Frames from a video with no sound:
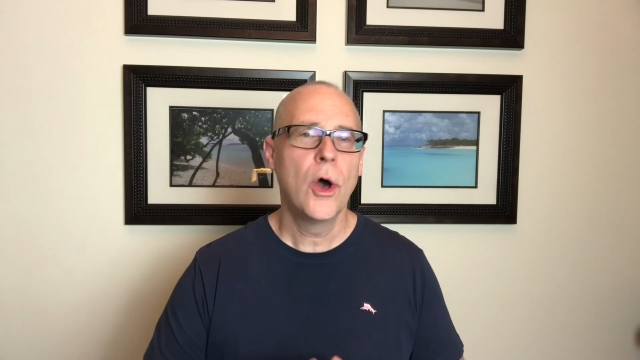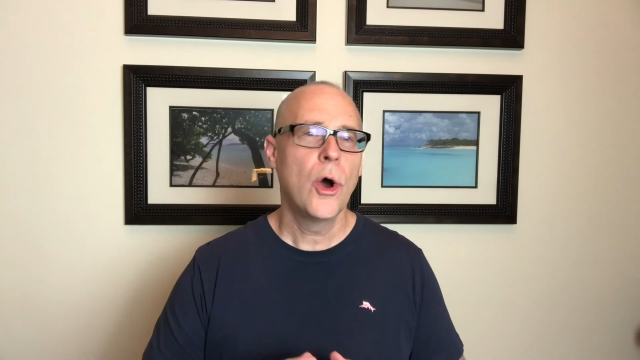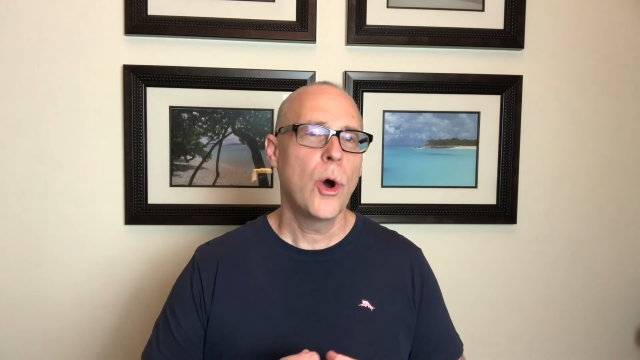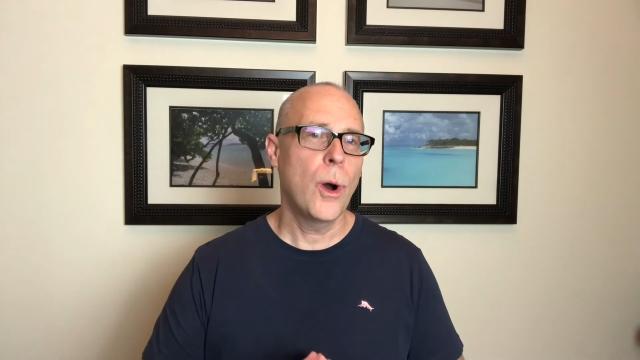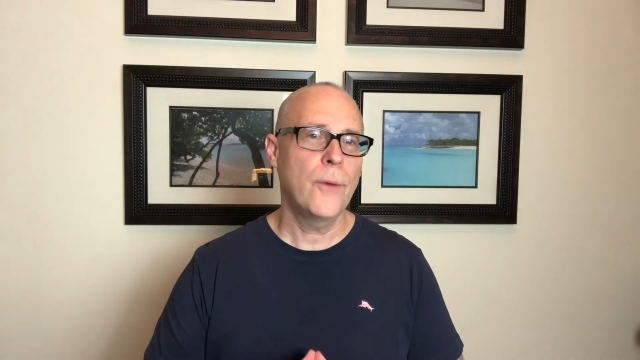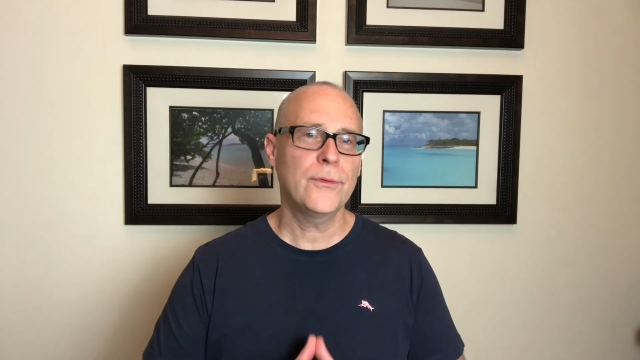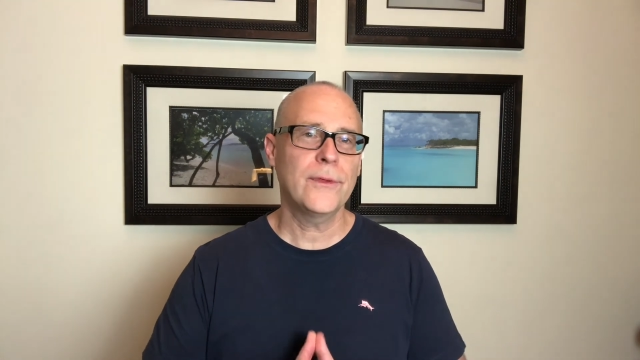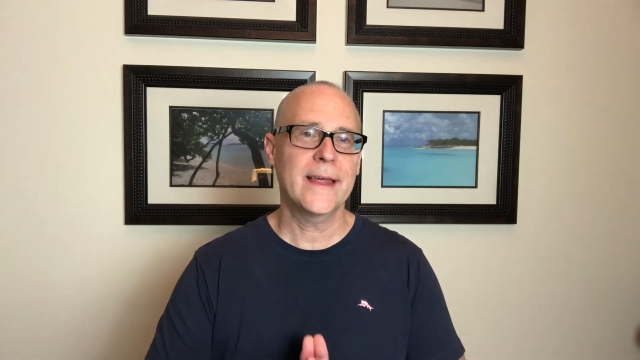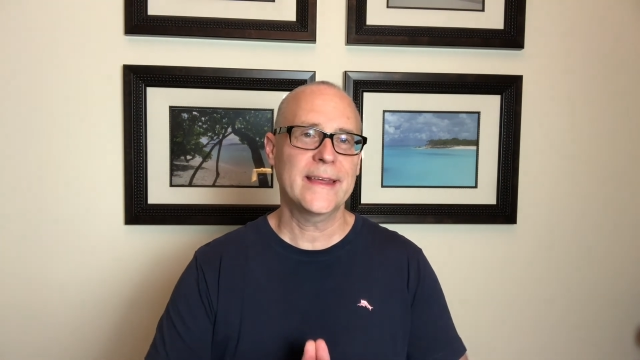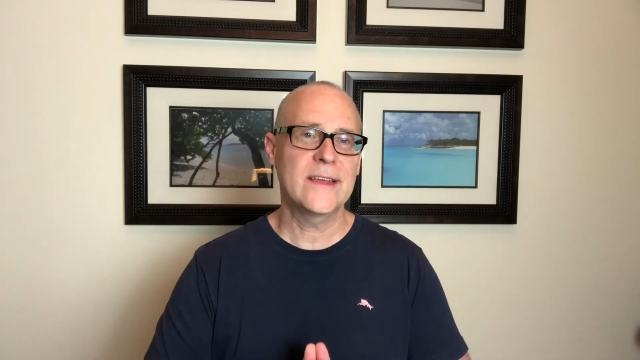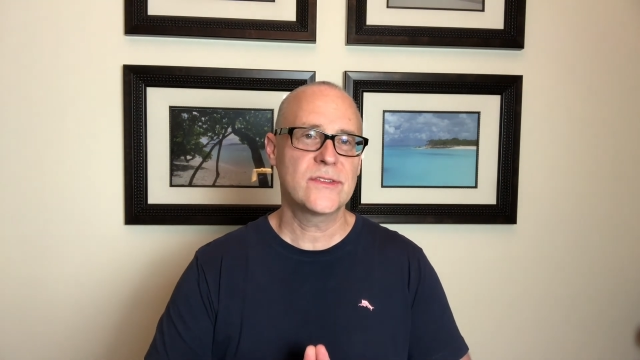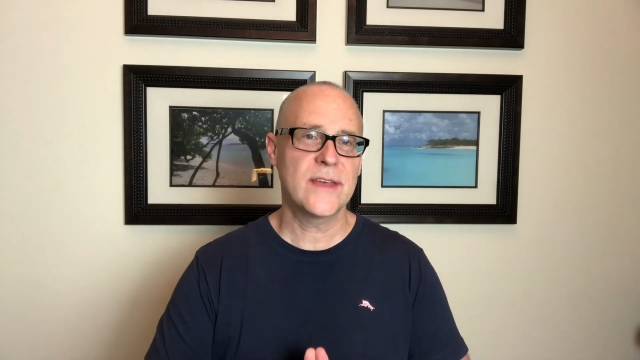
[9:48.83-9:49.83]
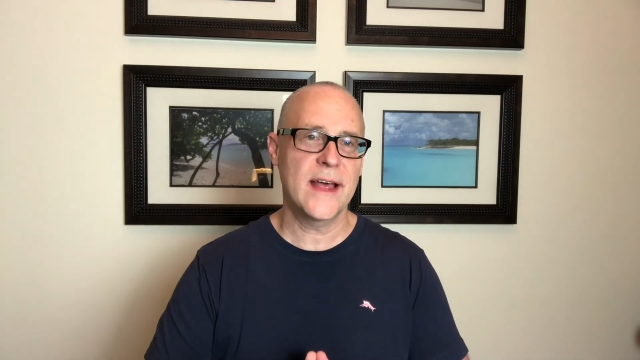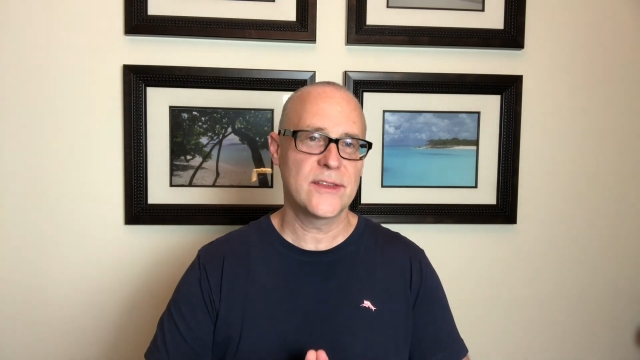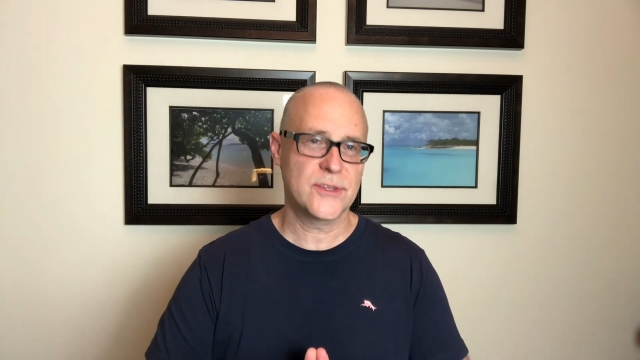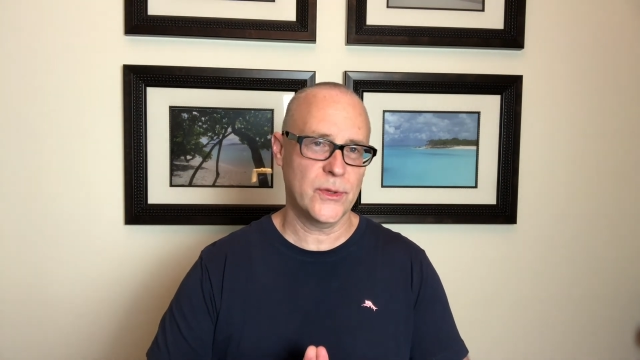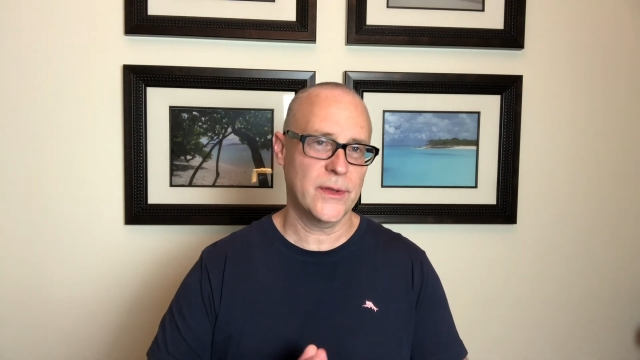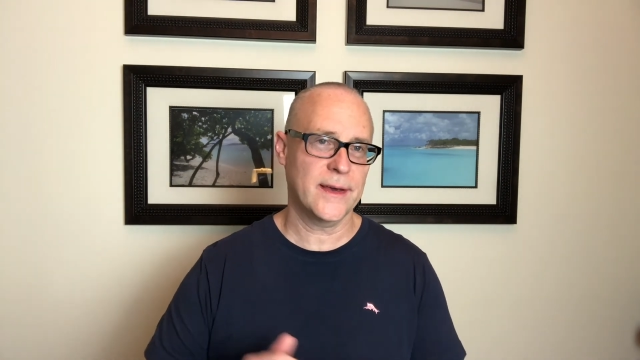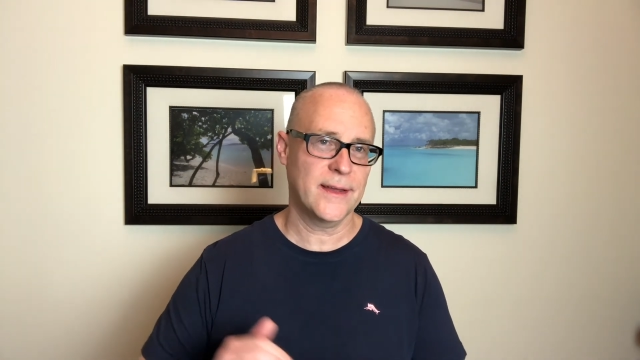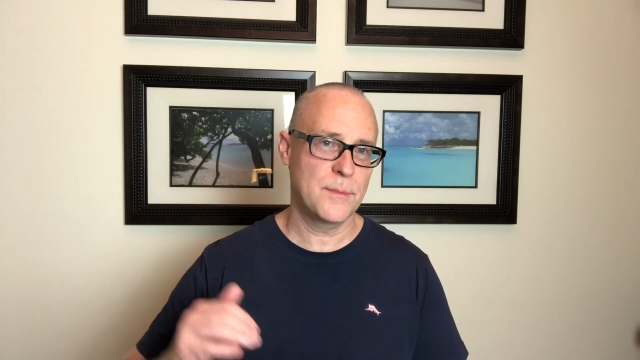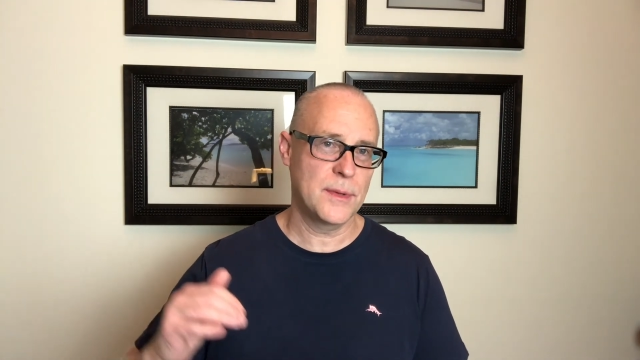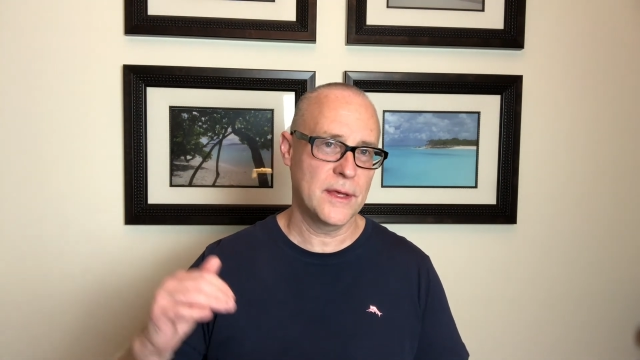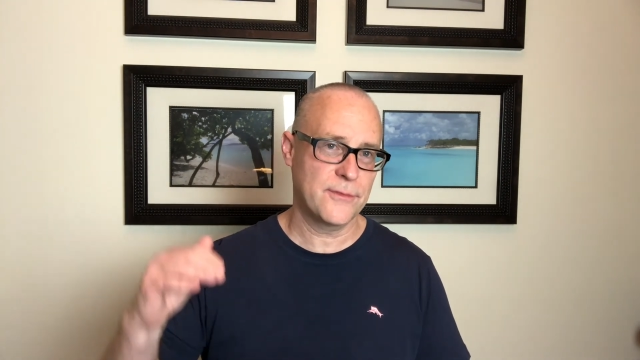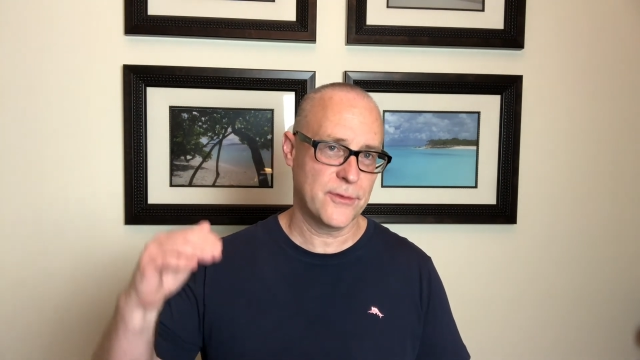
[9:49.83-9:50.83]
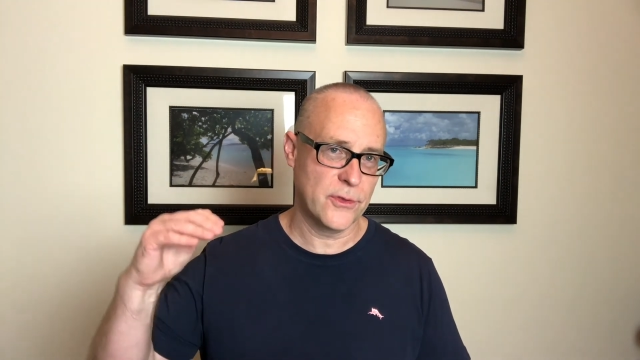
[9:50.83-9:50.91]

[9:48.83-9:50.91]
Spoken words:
Hopefully, like he said, it's only going to be for